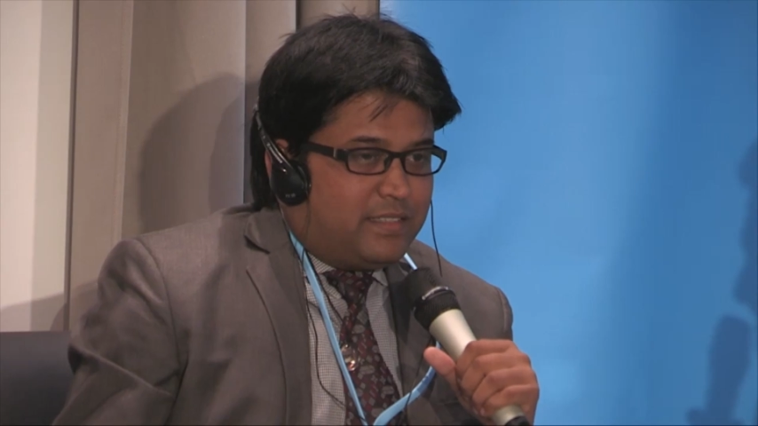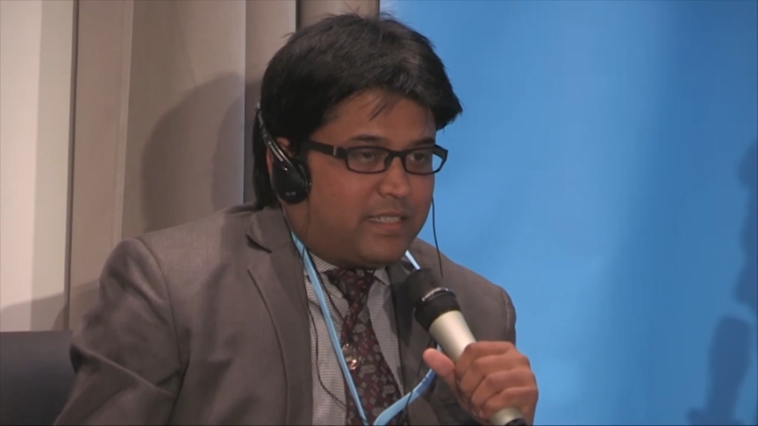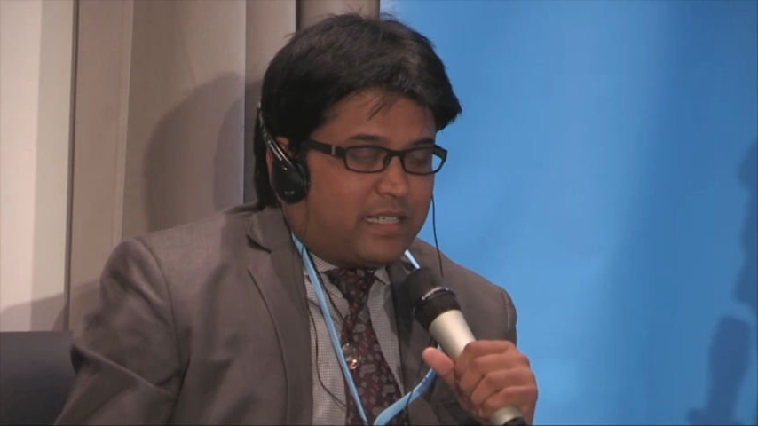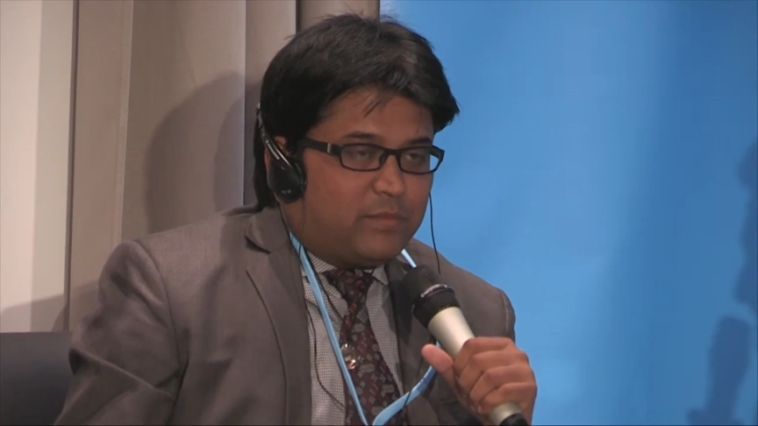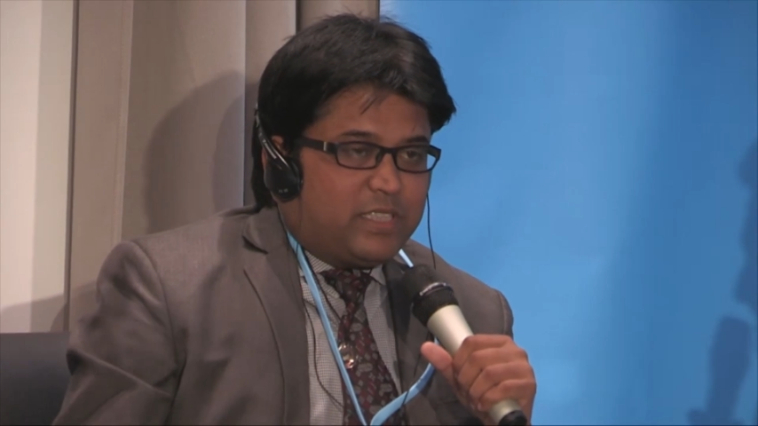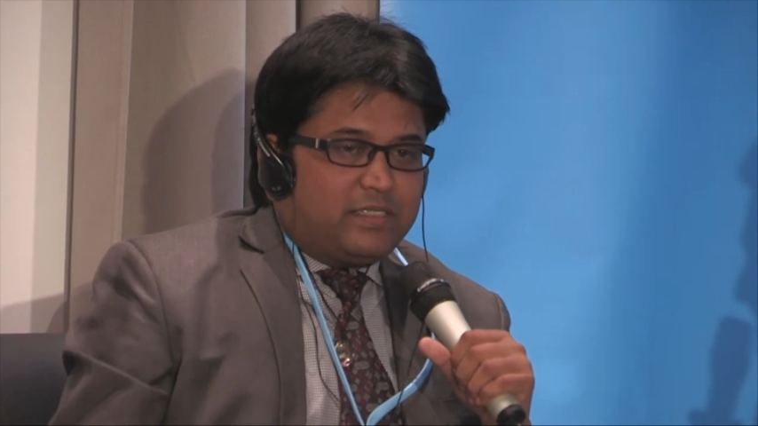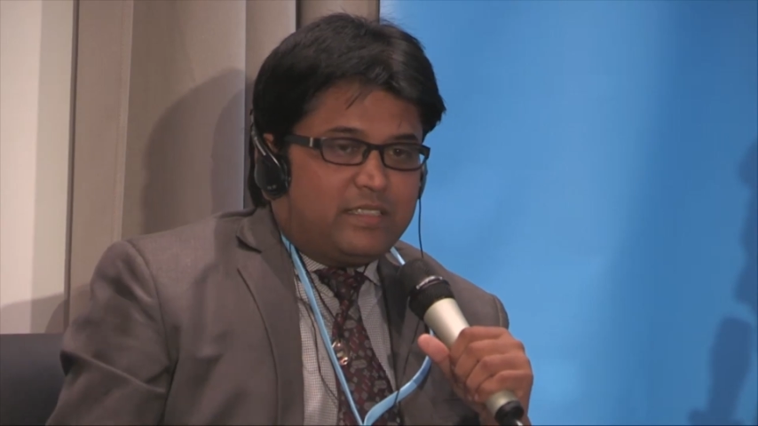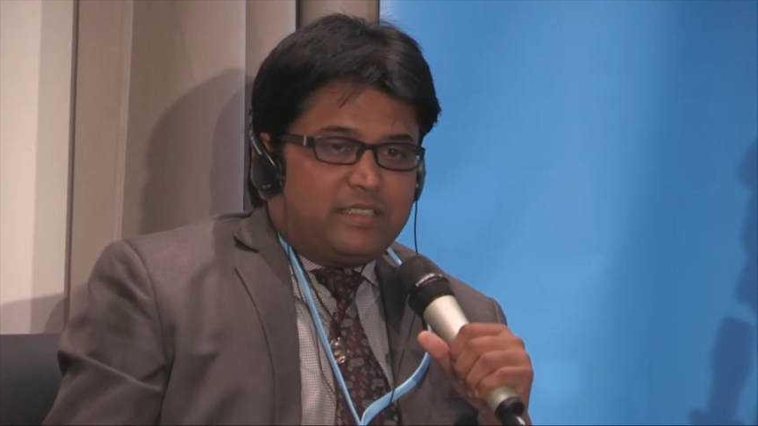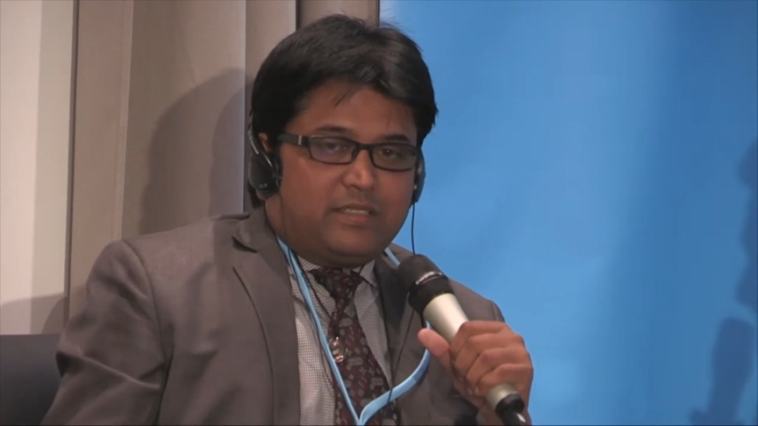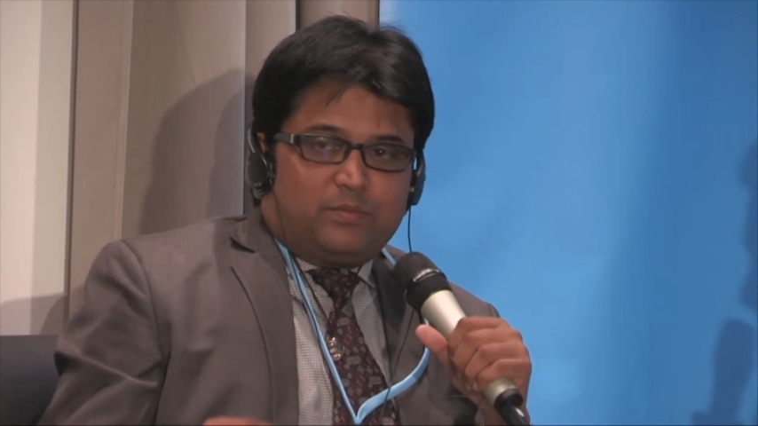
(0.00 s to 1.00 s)
Yeah, I
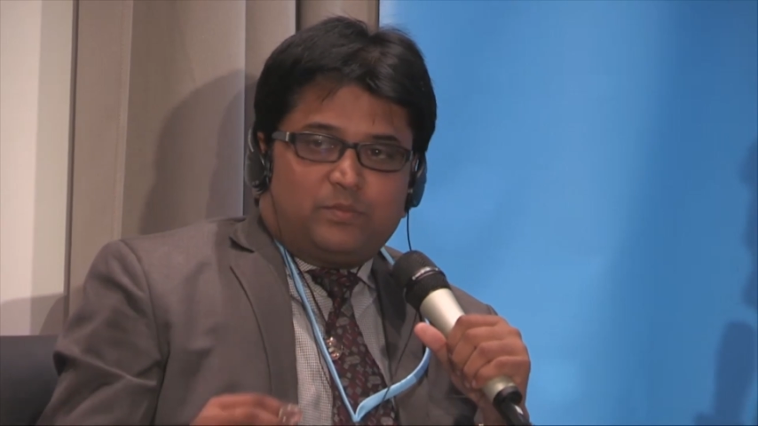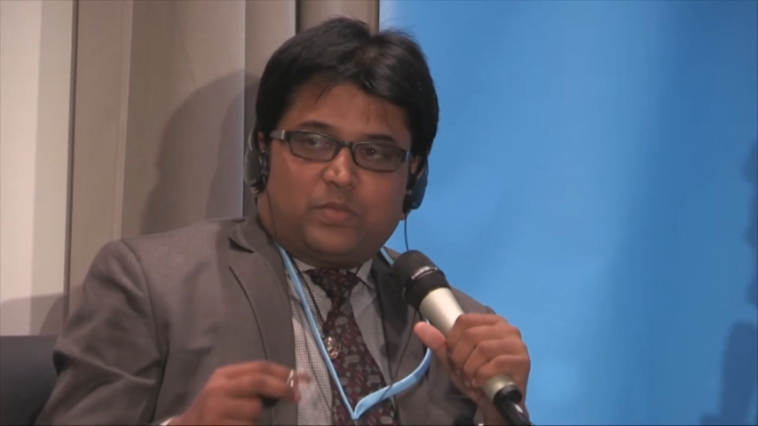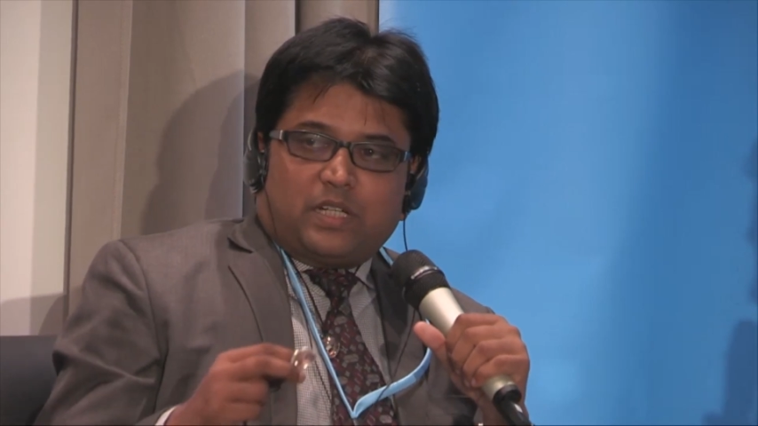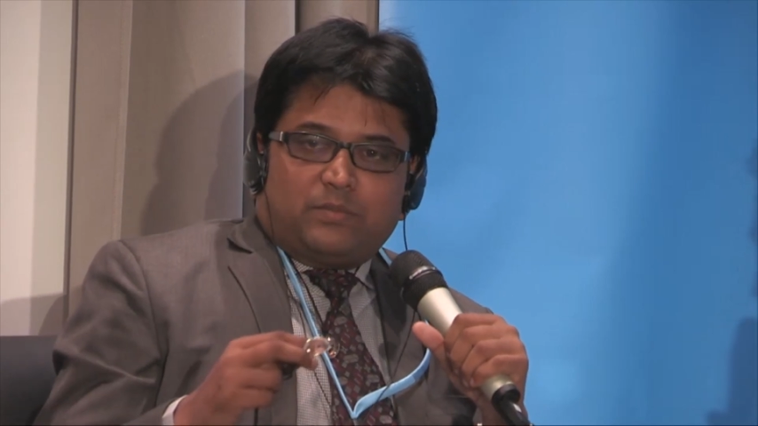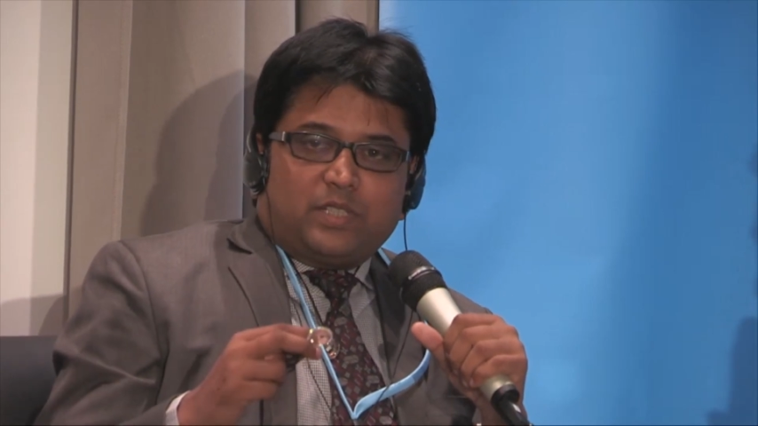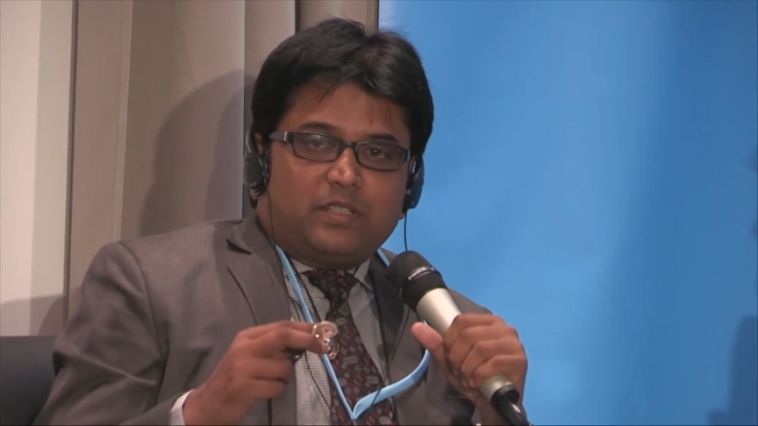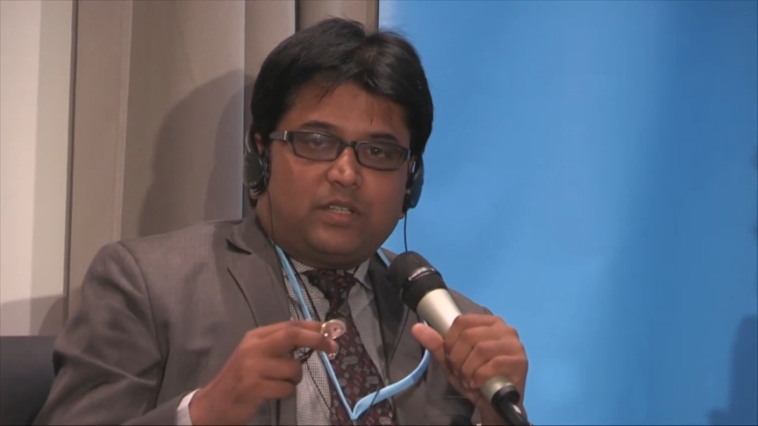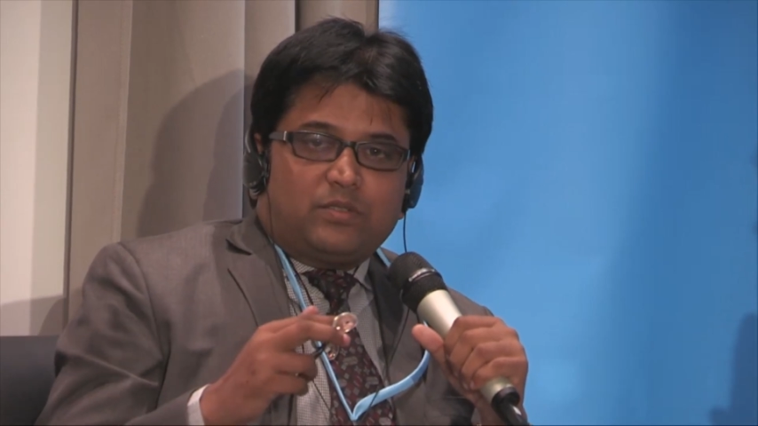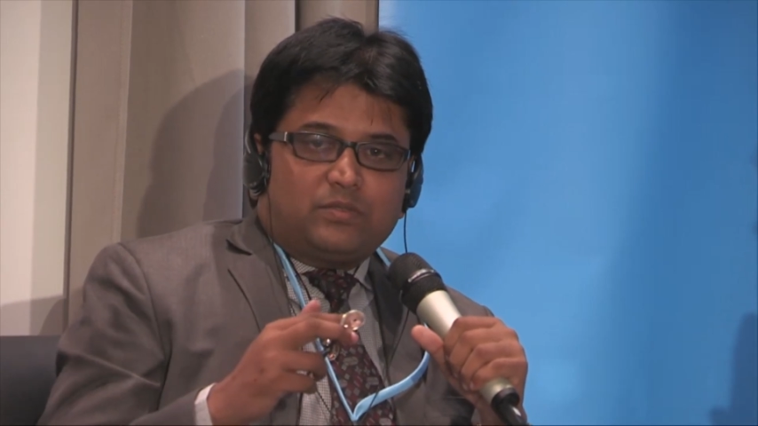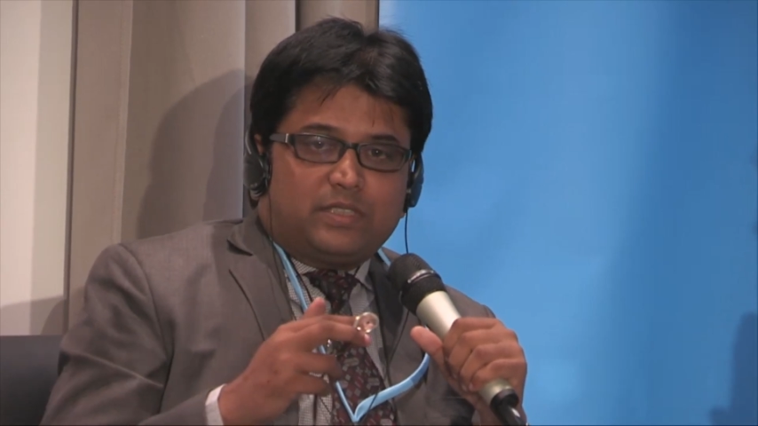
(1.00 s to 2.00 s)
mean, up till
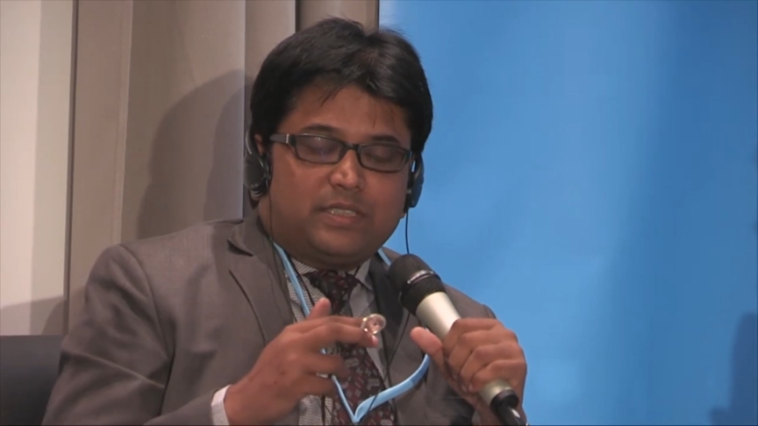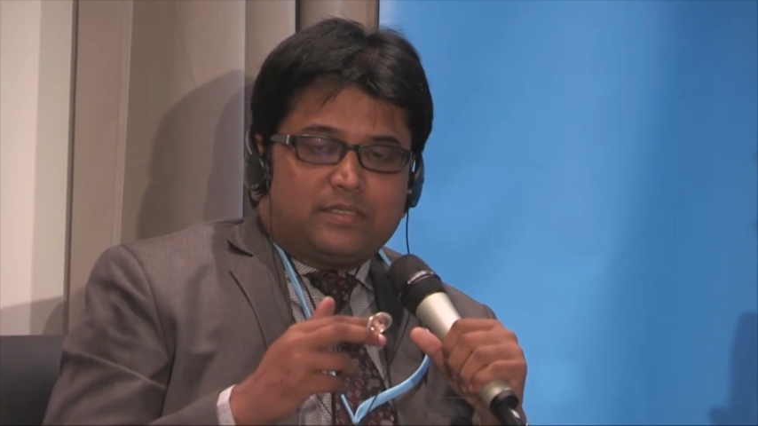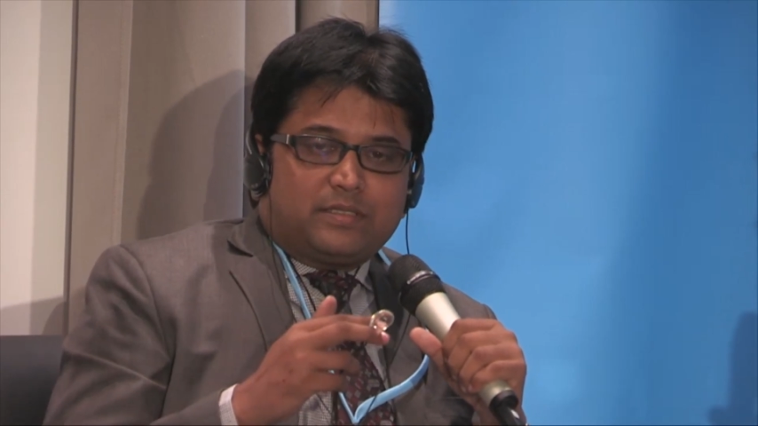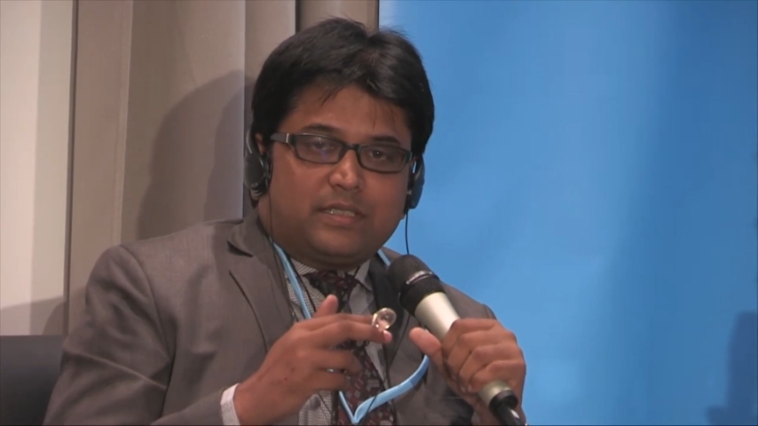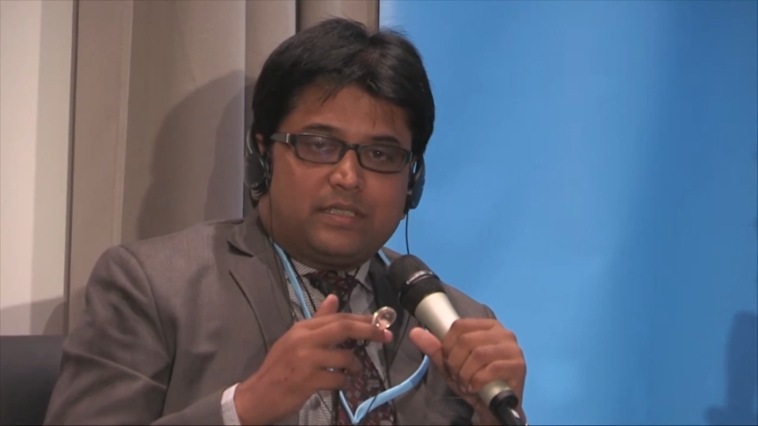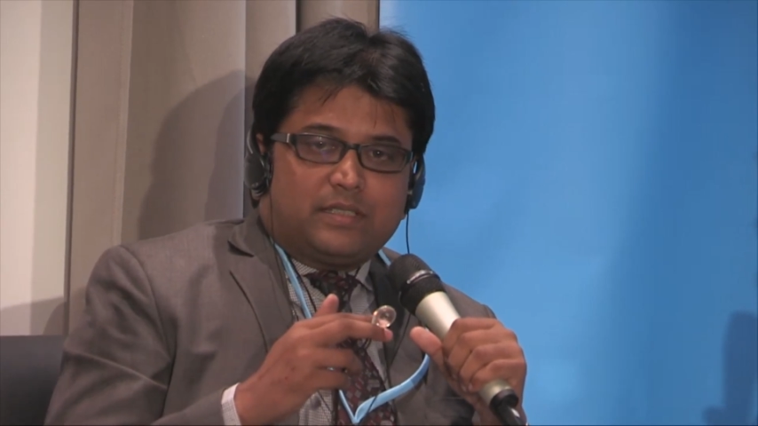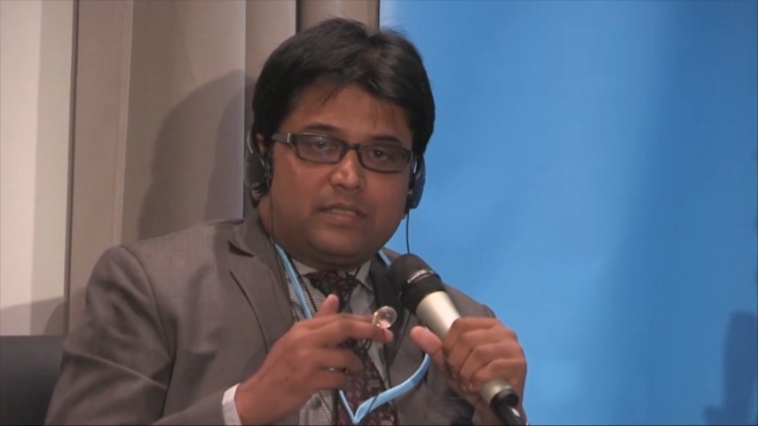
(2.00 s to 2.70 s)
now, this